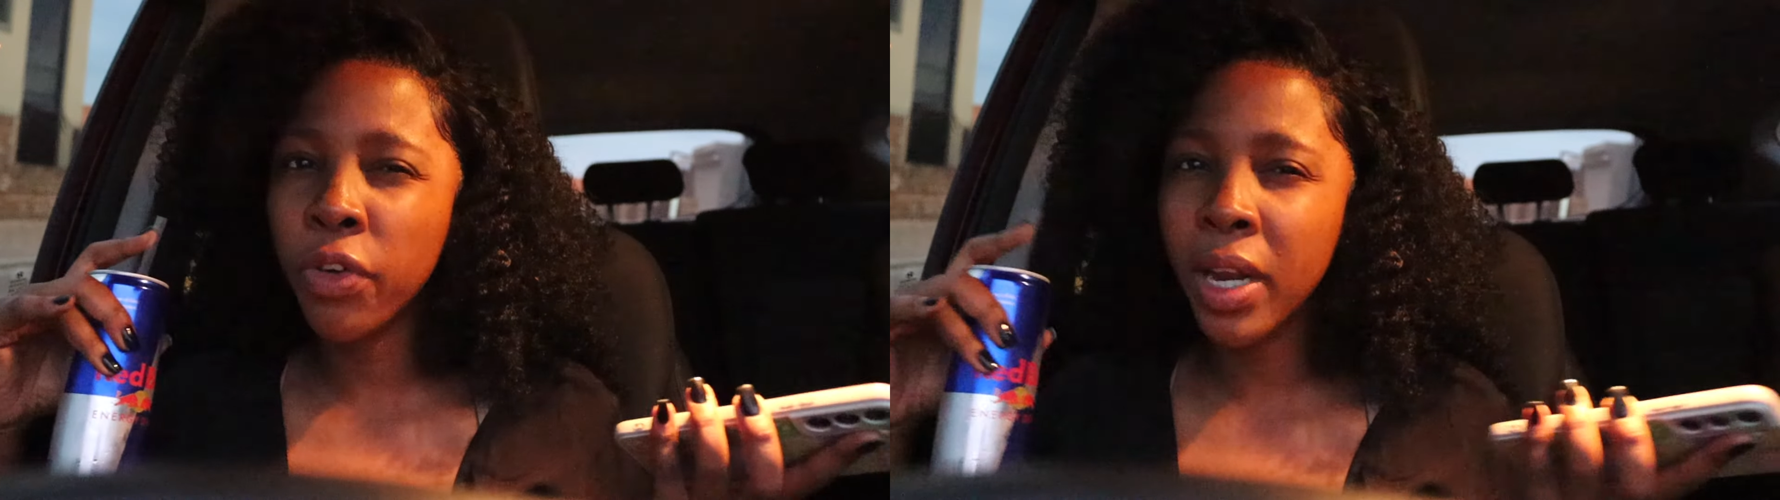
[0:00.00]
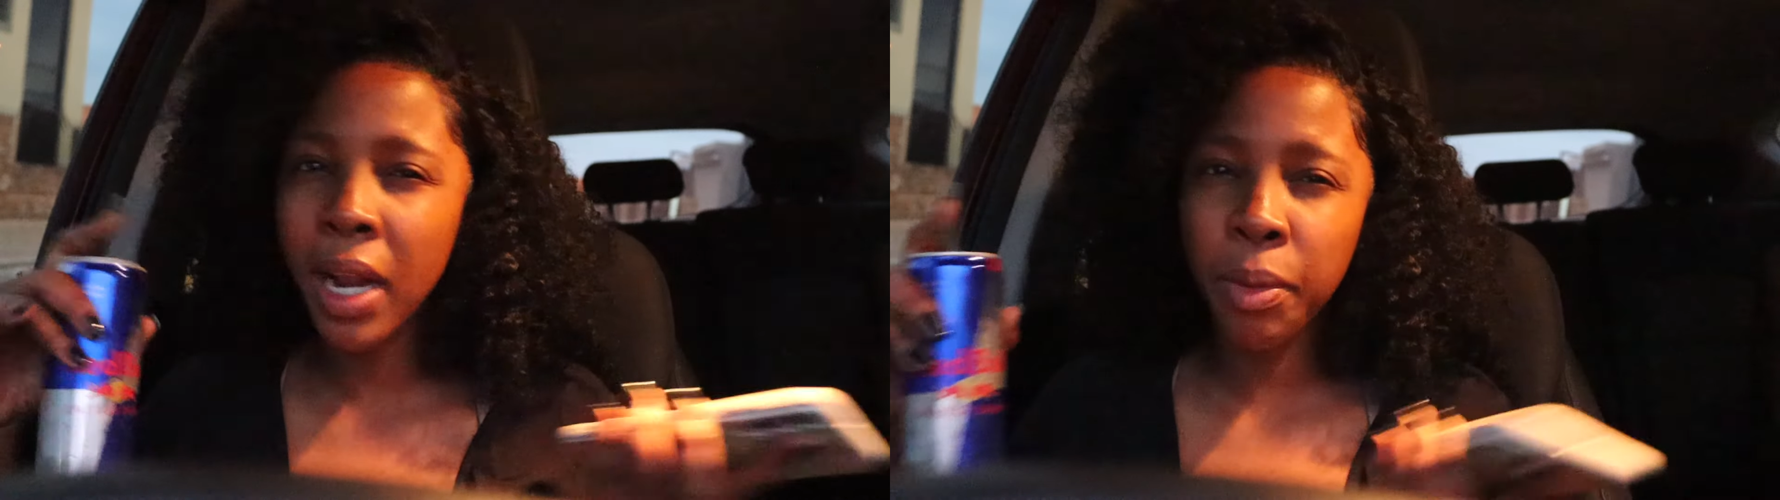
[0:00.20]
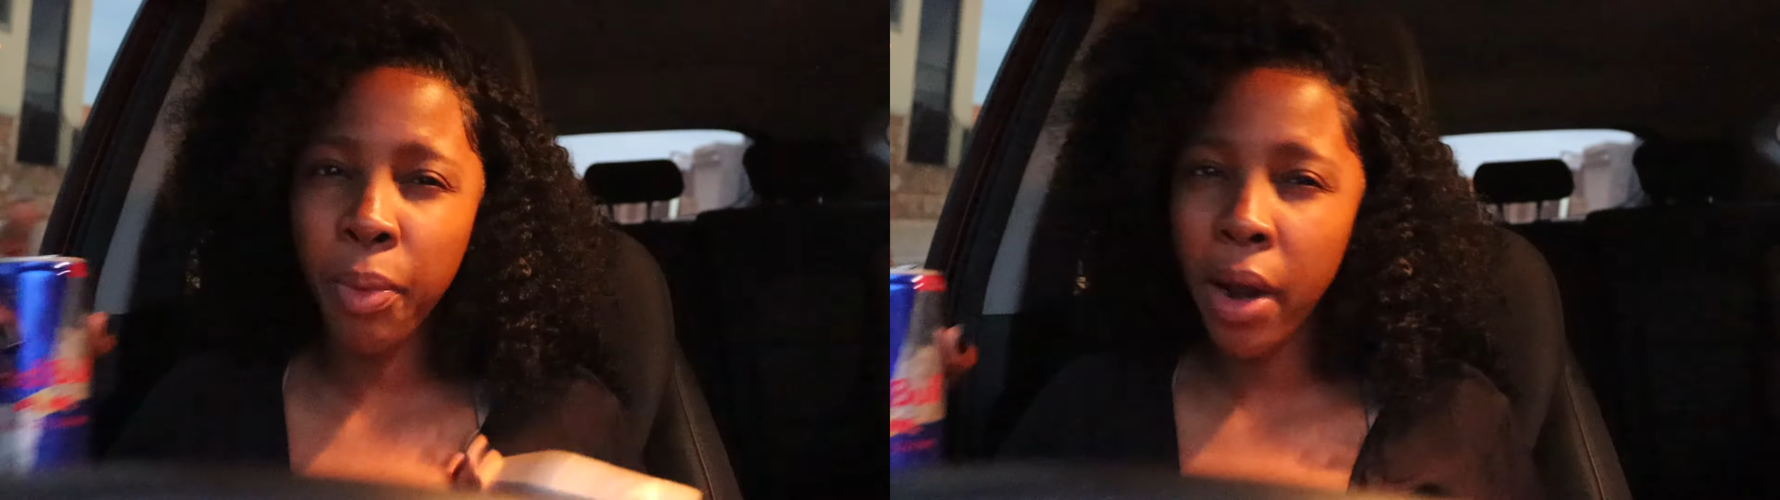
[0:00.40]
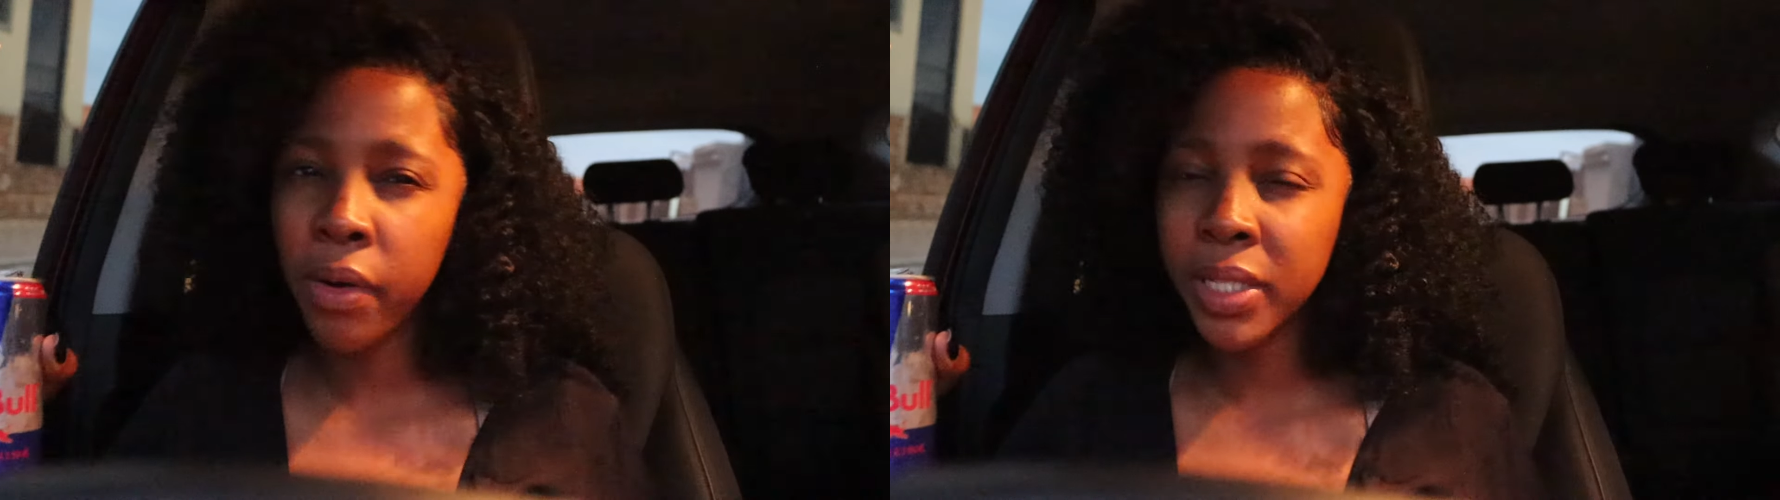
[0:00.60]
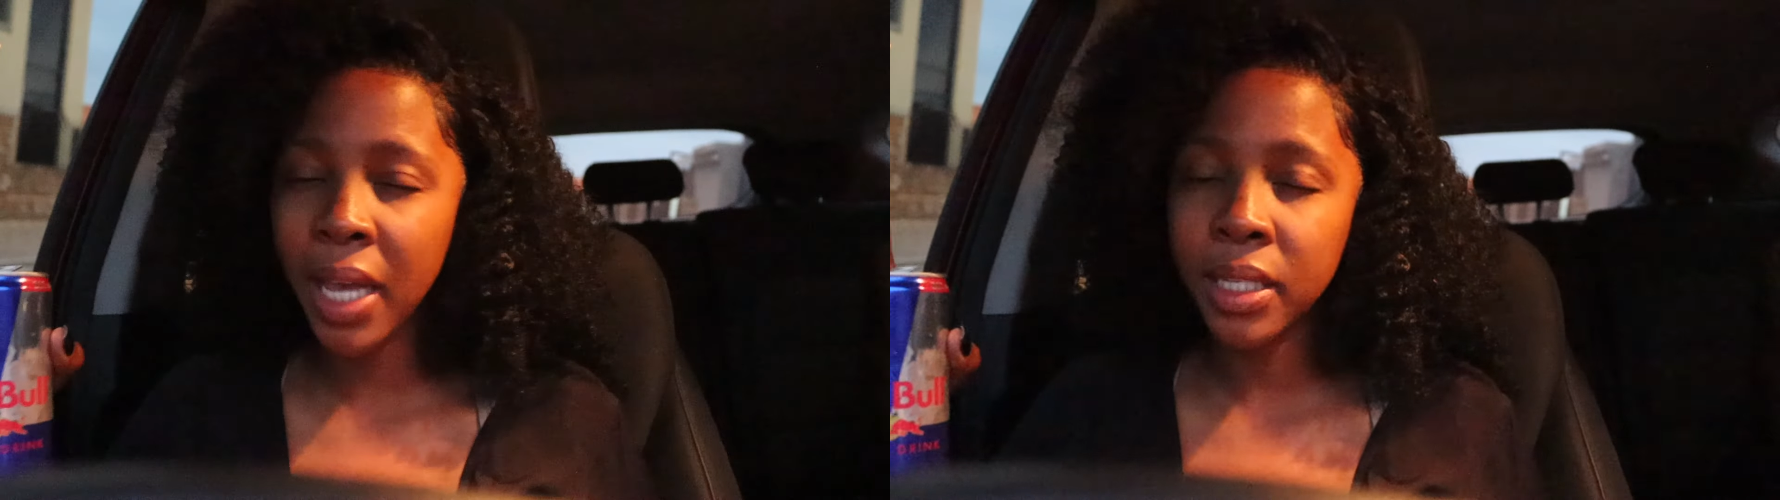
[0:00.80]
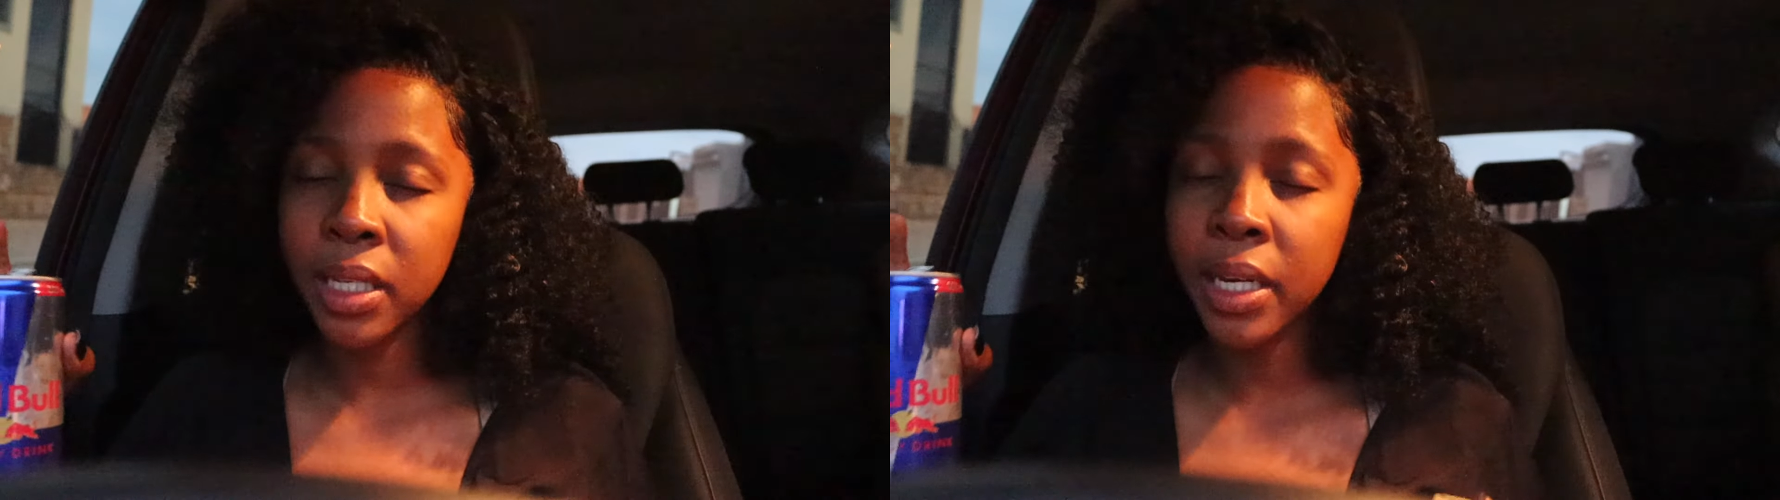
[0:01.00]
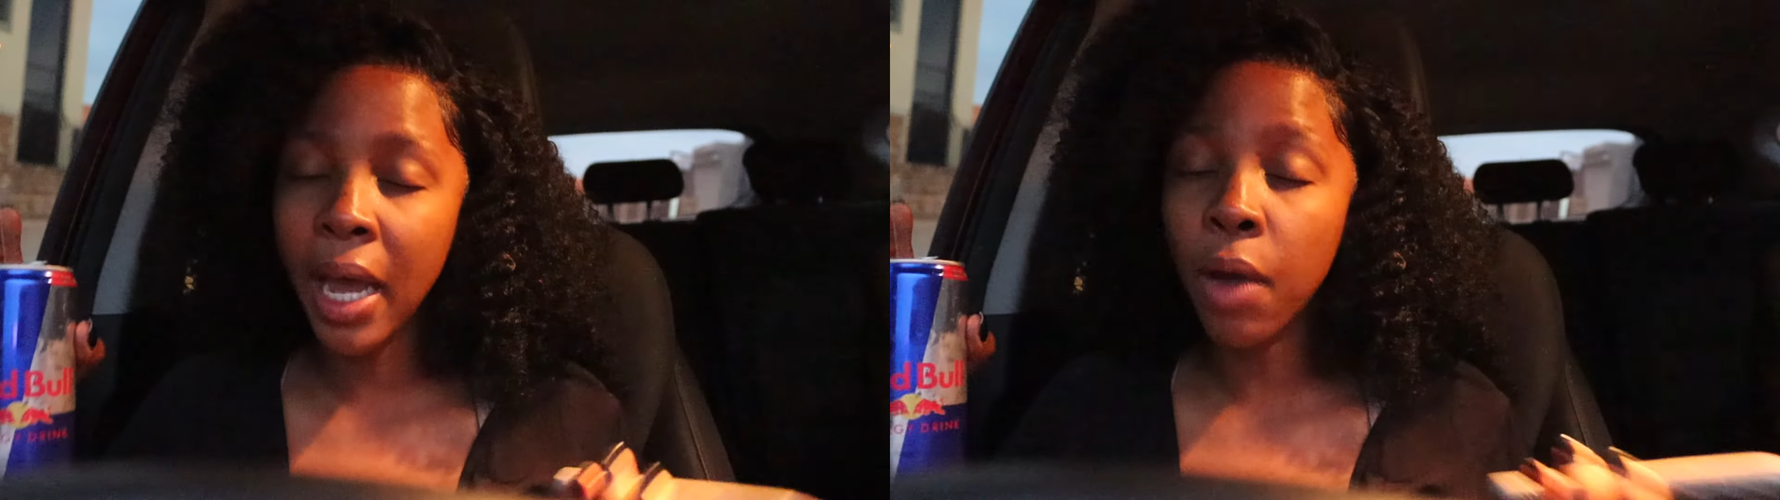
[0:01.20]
really like prioritizing it.